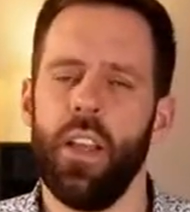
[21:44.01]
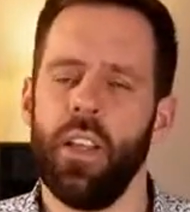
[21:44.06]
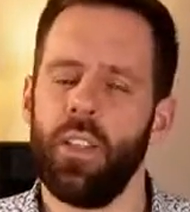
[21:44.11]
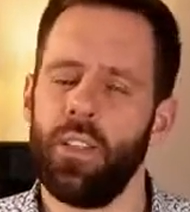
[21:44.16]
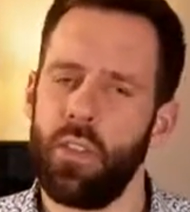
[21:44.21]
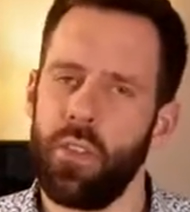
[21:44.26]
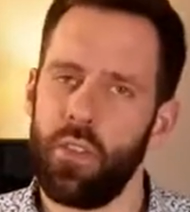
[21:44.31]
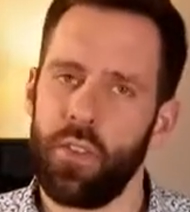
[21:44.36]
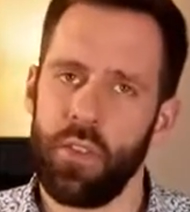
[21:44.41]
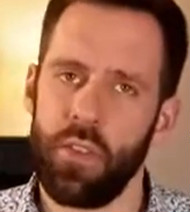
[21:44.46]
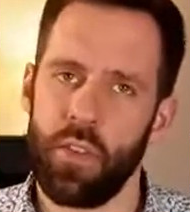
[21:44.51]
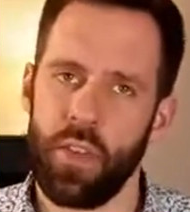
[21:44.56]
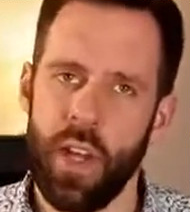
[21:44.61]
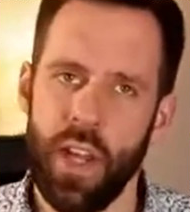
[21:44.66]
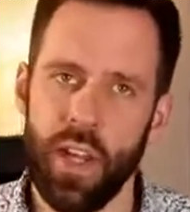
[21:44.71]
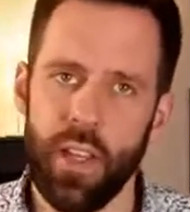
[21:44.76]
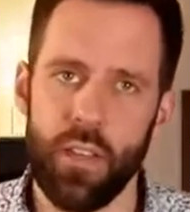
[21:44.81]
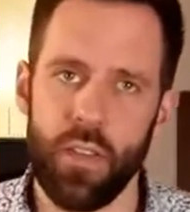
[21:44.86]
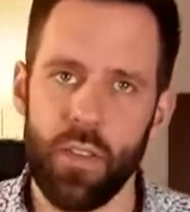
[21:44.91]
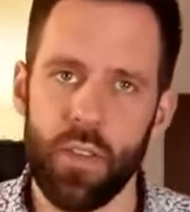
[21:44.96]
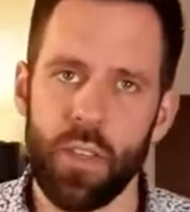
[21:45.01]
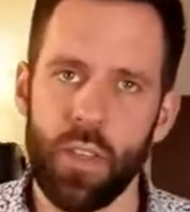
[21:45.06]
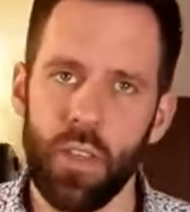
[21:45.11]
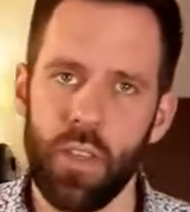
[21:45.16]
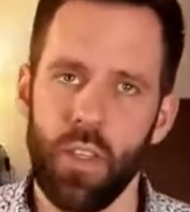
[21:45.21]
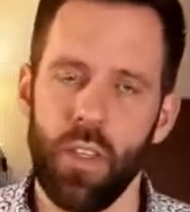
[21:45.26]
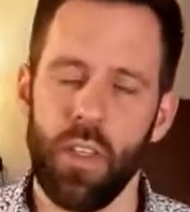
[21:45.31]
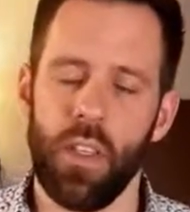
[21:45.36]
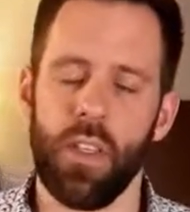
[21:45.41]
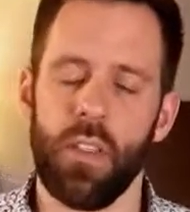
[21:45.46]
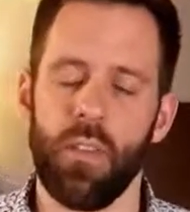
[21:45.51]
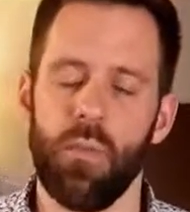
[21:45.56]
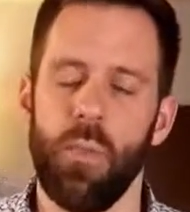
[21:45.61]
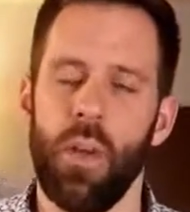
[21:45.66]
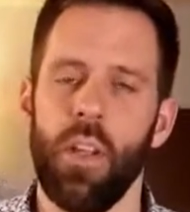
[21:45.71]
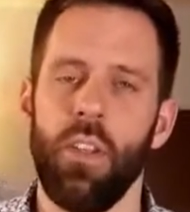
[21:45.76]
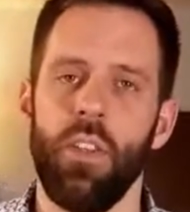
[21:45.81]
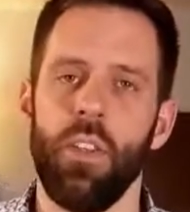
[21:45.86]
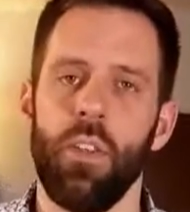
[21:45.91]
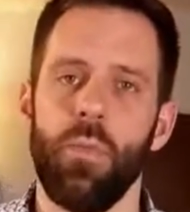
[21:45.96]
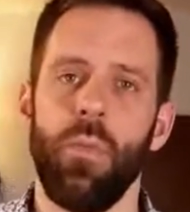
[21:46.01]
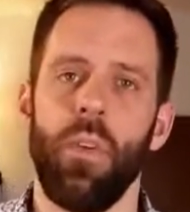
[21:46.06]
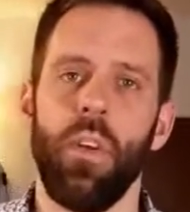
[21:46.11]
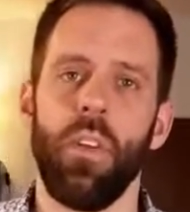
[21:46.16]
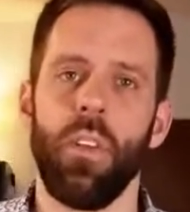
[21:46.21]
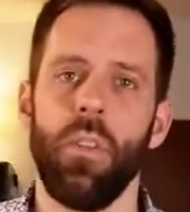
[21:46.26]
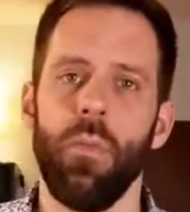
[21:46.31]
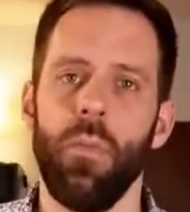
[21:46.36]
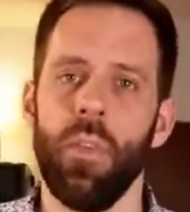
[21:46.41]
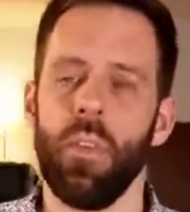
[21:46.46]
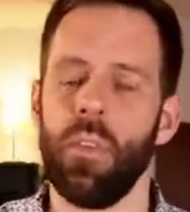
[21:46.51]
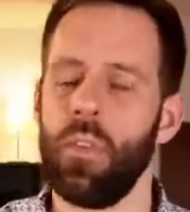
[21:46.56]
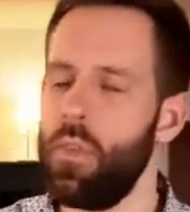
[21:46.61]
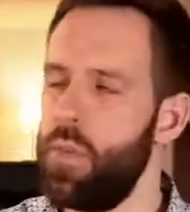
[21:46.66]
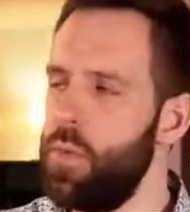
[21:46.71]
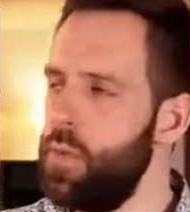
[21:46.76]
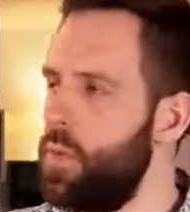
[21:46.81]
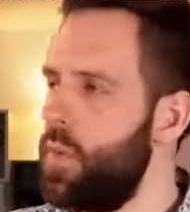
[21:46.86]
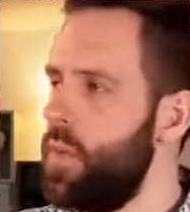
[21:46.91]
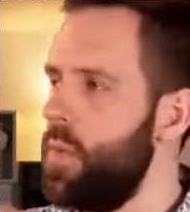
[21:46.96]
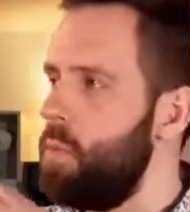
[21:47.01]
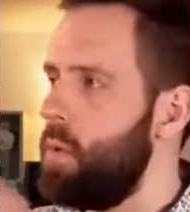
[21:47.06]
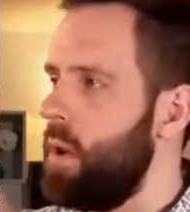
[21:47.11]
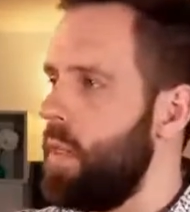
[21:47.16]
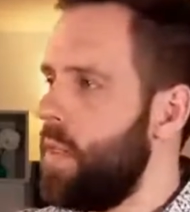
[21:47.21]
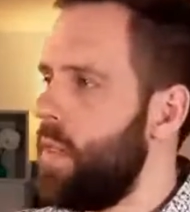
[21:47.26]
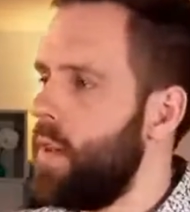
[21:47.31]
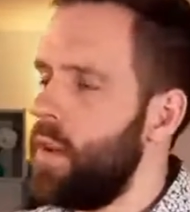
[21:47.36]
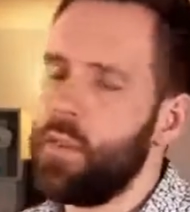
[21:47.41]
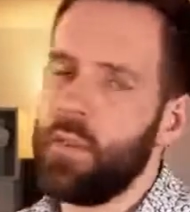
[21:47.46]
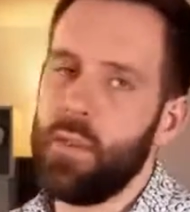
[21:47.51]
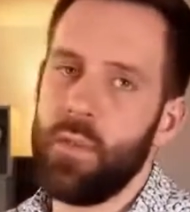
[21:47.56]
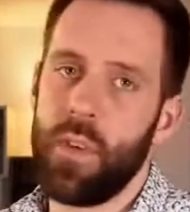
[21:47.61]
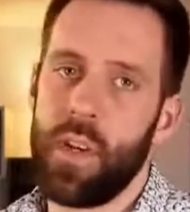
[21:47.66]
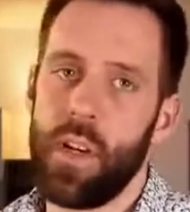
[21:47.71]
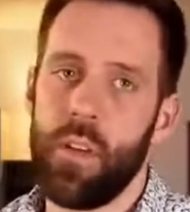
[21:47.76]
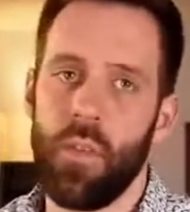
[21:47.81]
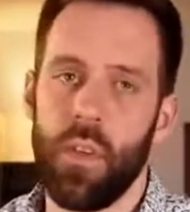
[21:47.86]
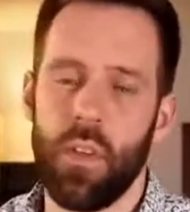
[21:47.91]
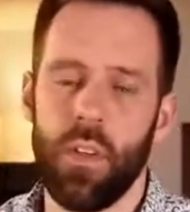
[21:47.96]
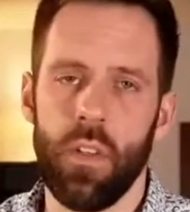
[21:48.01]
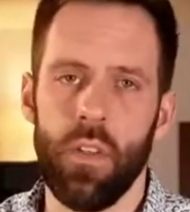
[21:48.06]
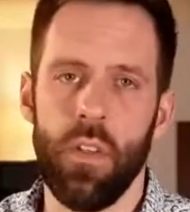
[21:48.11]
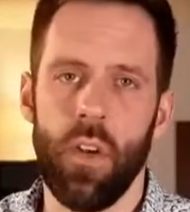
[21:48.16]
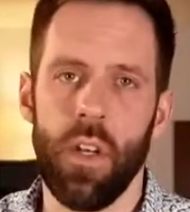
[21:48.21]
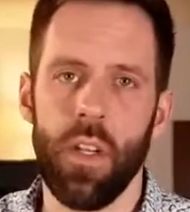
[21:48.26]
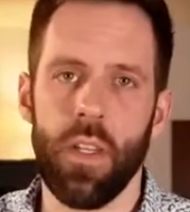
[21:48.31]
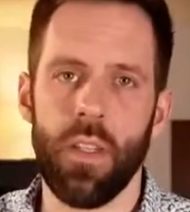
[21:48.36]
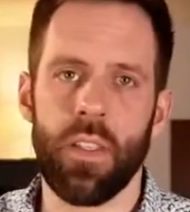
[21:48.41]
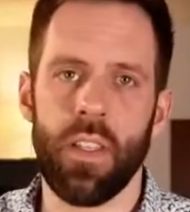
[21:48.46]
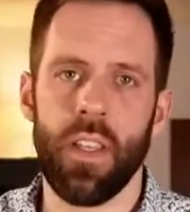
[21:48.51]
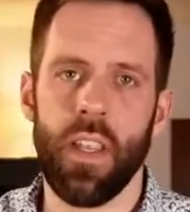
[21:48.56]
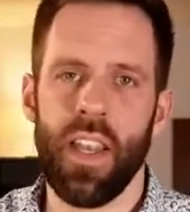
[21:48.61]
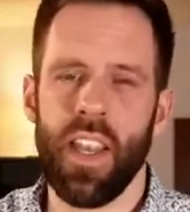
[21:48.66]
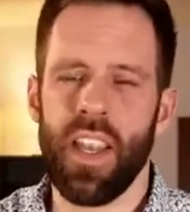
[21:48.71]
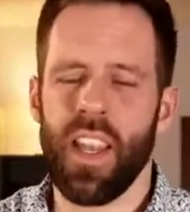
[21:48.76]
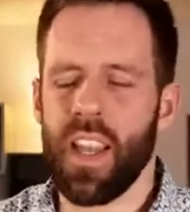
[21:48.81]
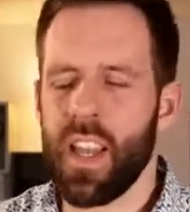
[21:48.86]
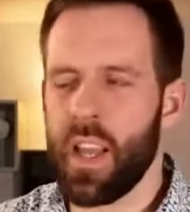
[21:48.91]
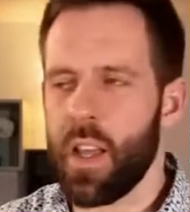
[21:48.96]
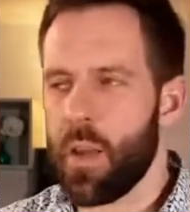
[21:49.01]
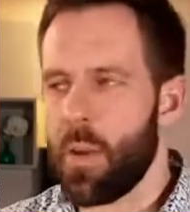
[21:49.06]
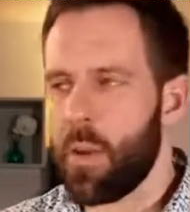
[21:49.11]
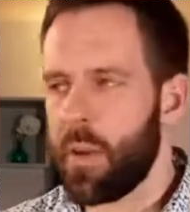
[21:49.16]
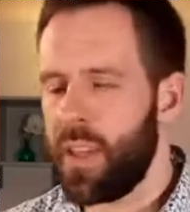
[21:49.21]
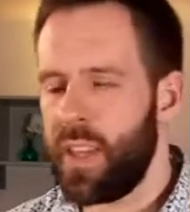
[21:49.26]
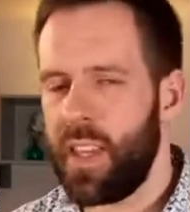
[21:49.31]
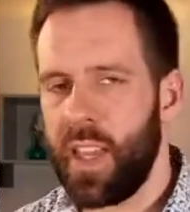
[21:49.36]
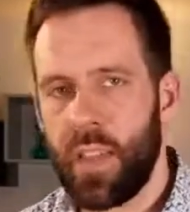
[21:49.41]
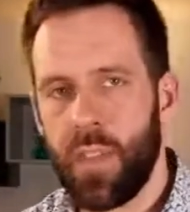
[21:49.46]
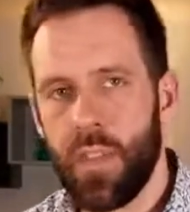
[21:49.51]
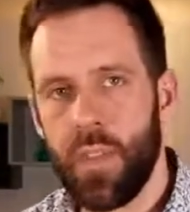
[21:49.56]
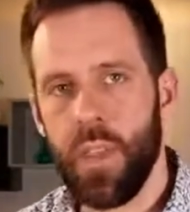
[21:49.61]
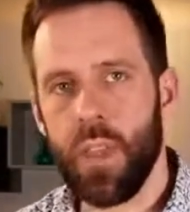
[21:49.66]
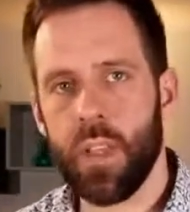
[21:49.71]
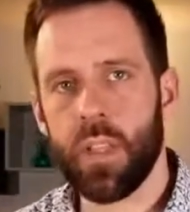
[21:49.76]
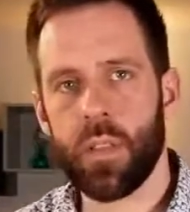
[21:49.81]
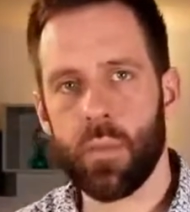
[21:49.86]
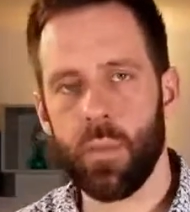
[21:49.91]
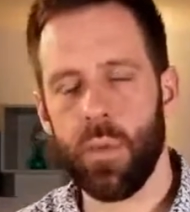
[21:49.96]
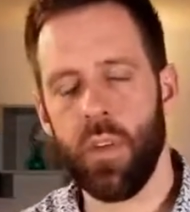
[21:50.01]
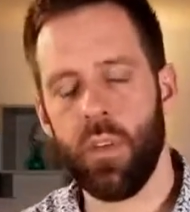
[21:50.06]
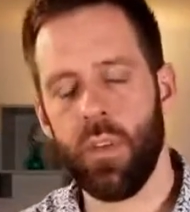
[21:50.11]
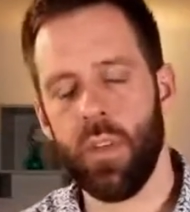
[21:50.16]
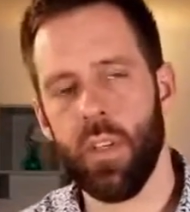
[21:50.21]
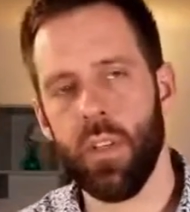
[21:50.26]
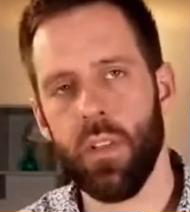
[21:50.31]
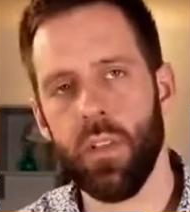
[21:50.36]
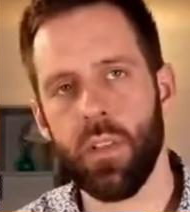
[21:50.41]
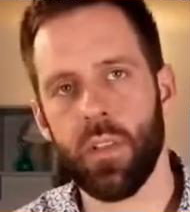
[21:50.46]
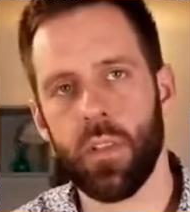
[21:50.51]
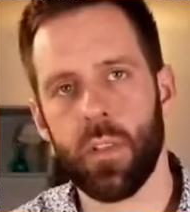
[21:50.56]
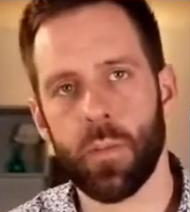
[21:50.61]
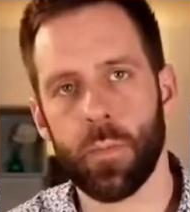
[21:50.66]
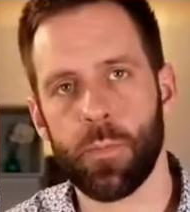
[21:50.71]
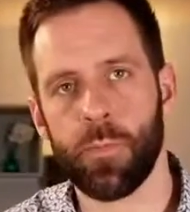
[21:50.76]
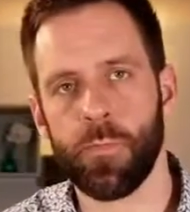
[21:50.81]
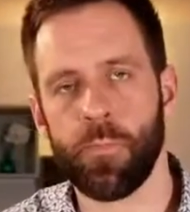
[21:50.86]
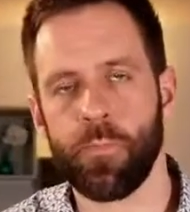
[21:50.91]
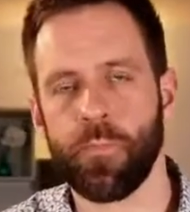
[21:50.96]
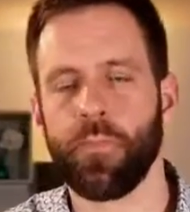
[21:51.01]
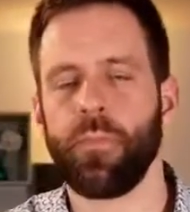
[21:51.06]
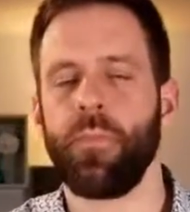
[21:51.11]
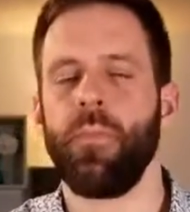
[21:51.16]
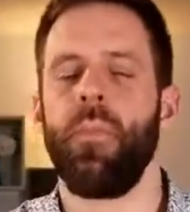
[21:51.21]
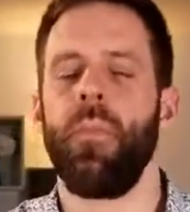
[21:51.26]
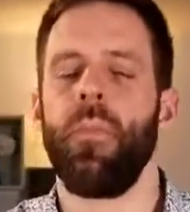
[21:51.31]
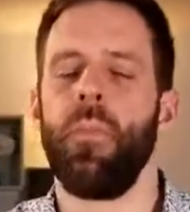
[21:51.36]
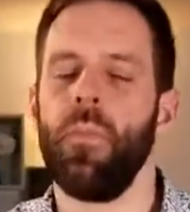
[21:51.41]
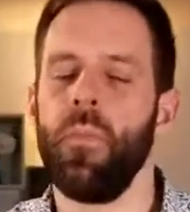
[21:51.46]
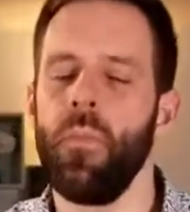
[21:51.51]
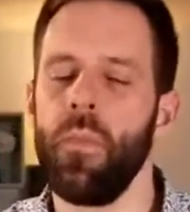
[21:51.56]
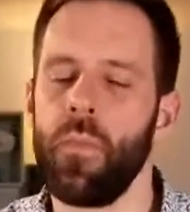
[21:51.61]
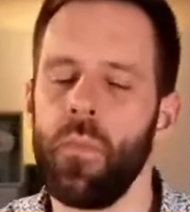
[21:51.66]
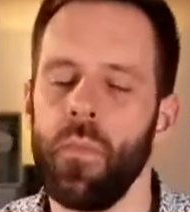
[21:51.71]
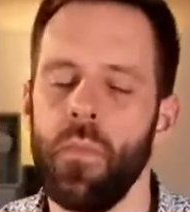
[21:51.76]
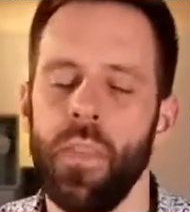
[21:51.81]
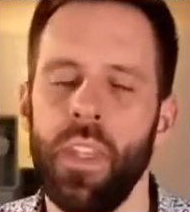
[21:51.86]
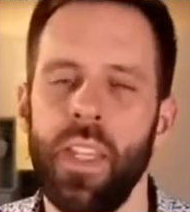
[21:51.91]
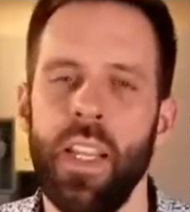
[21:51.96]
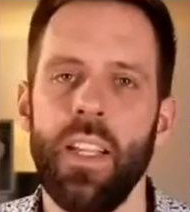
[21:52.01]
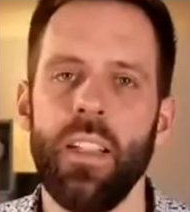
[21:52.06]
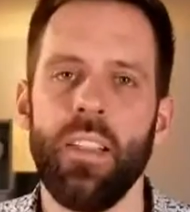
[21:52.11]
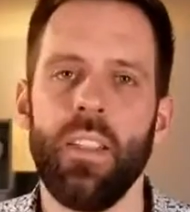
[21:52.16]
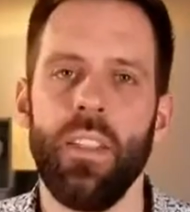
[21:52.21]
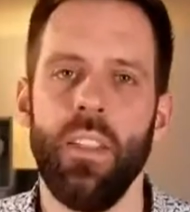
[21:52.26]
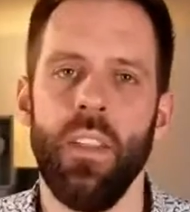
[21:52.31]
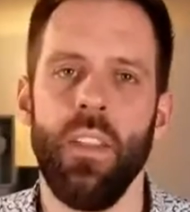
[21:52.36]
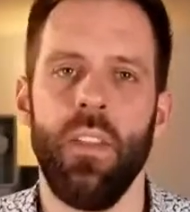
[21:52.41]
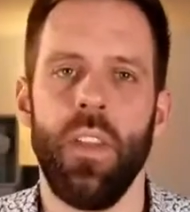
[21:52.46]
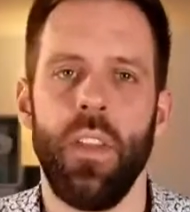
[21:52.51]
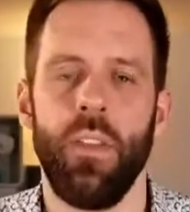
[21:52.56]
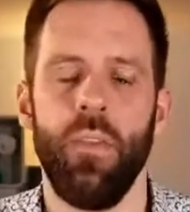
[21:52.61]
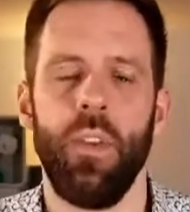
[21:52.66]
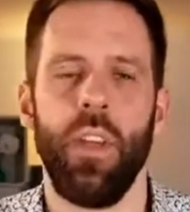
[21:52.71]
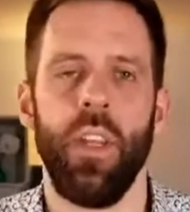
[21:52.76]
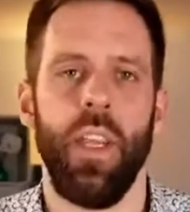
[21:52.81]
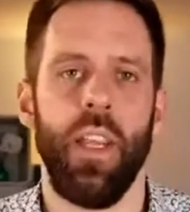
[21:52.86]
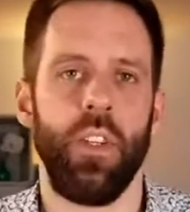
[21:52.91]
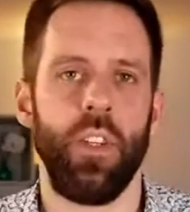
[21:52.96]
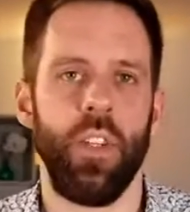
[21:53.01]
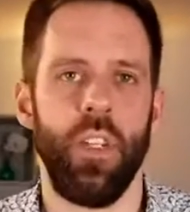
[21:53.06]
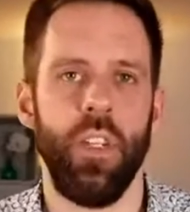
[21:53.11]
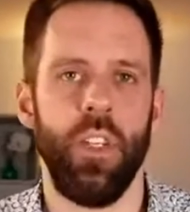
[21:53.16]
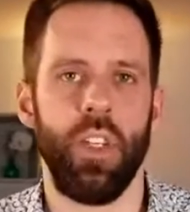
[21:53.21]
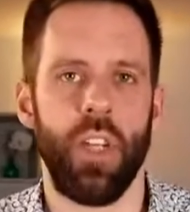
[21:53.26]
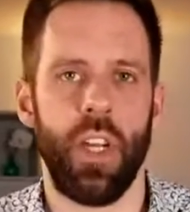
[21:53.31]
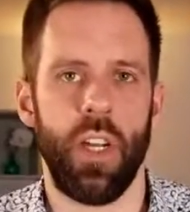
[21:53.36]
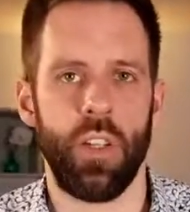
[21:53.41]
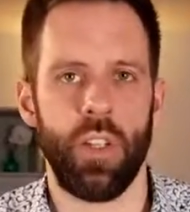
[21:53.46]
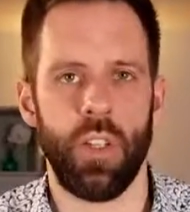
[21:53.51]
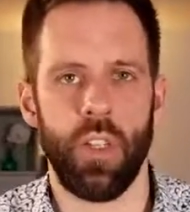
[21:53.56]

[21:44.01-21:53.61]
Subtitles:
So try to stick as much as possible to the $1,500, get the experience, and see that you can actually charge it.